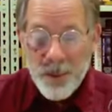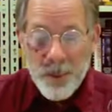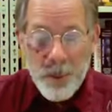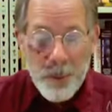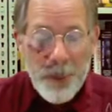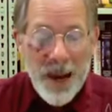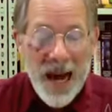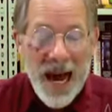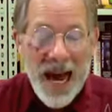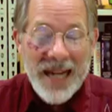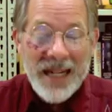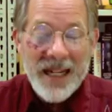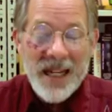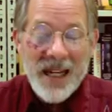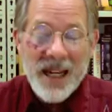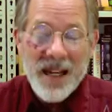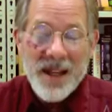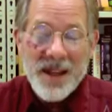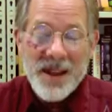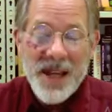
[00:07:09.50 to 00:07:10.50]
But
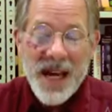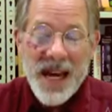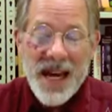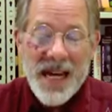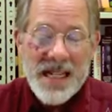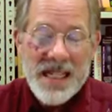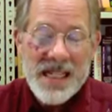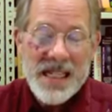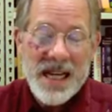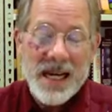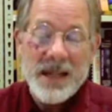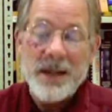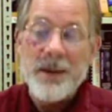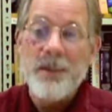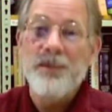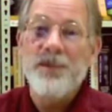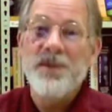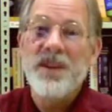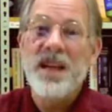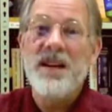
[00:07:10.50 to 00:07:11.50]
they said
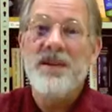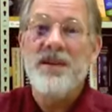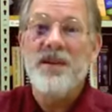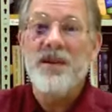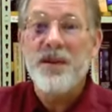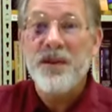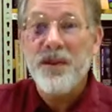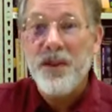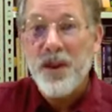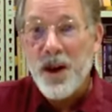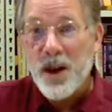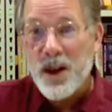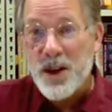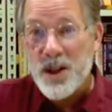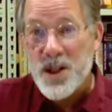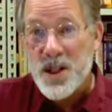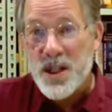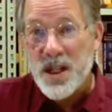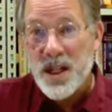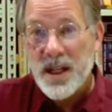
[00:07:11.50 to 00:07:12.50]
that
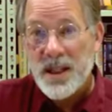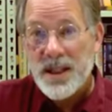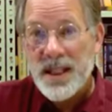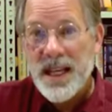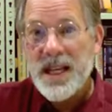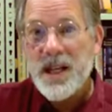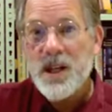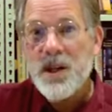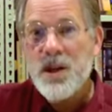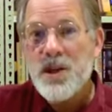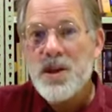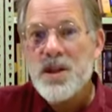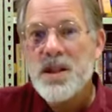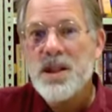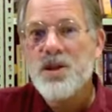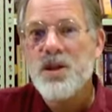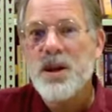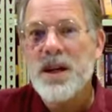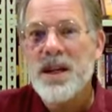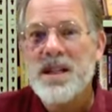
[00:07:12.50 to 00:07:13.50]
first they used the
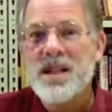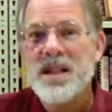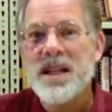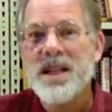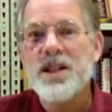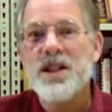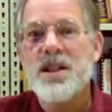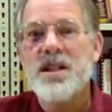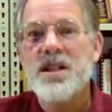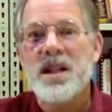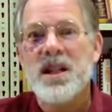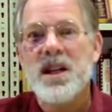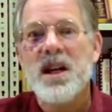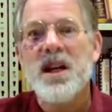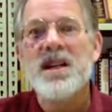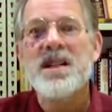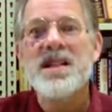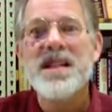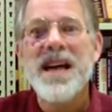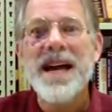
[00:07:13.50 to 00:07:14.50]
translations
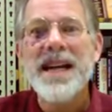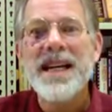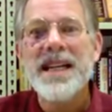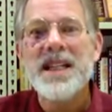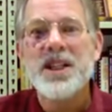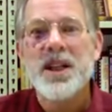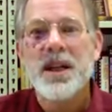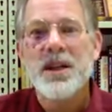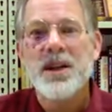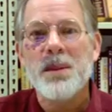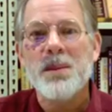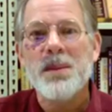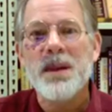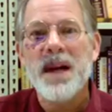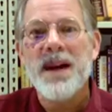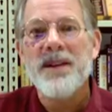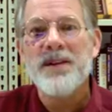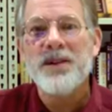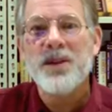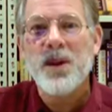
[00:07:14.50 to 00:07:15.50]
alongside each other, but
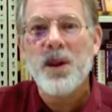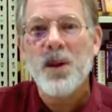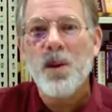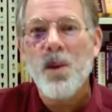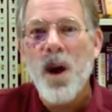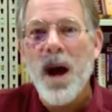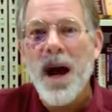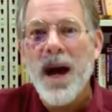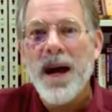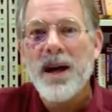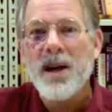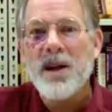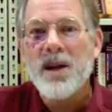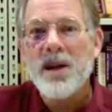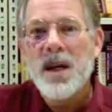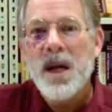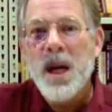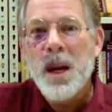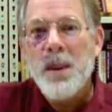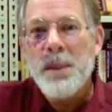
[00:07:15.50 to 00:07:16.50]
after a while,
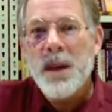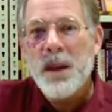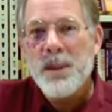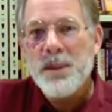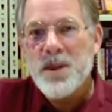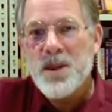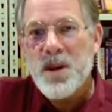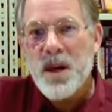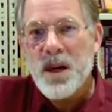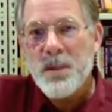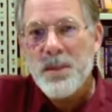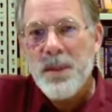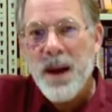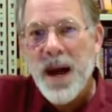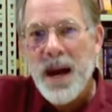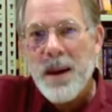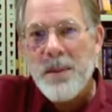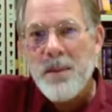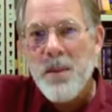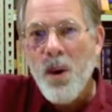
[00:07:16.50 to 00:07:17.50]
people started
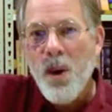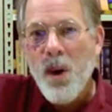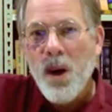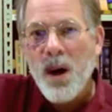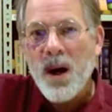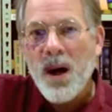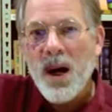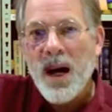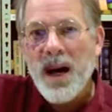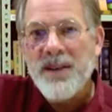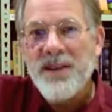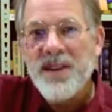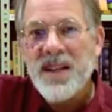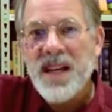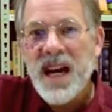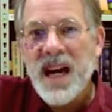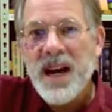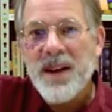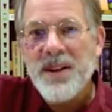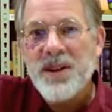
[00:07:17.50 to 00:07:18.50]
buying more of
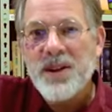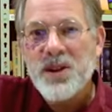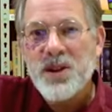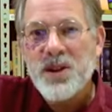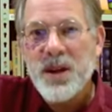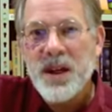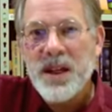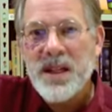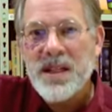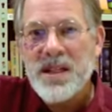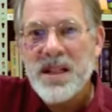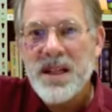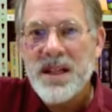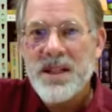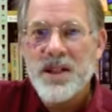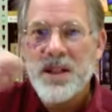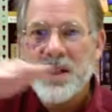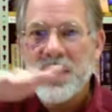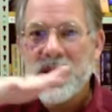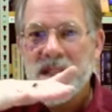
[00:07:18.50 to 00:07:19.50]
the other
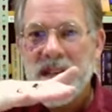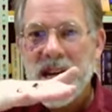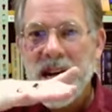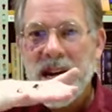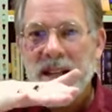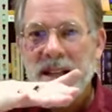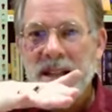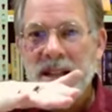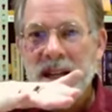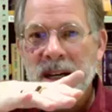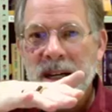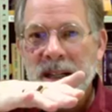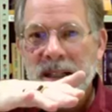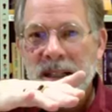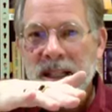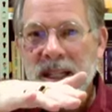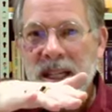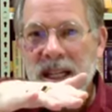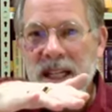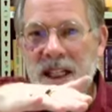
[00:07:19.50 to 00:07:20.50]
translations, and the
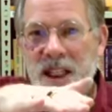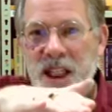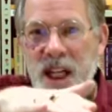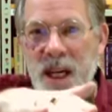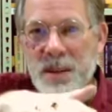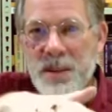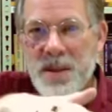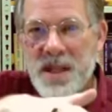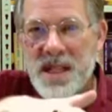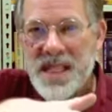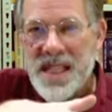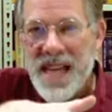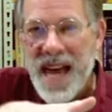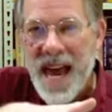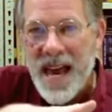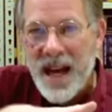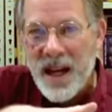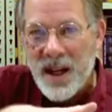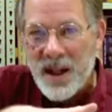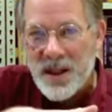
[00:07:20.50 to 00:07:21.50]
King James
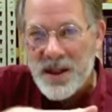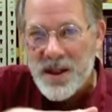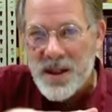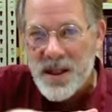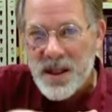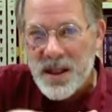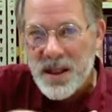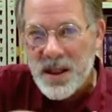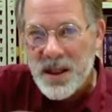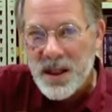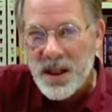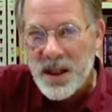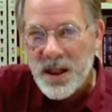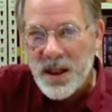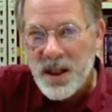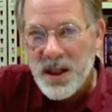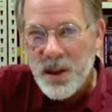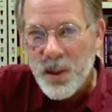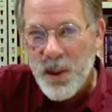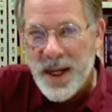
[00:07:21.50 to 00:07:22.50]
sales
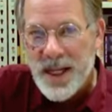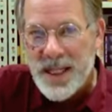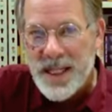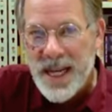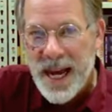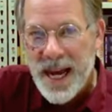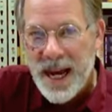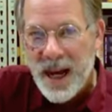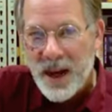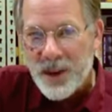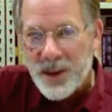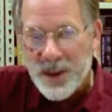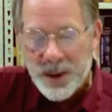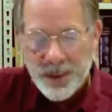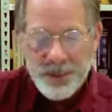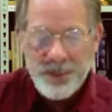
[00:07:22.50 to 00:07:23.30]
went down.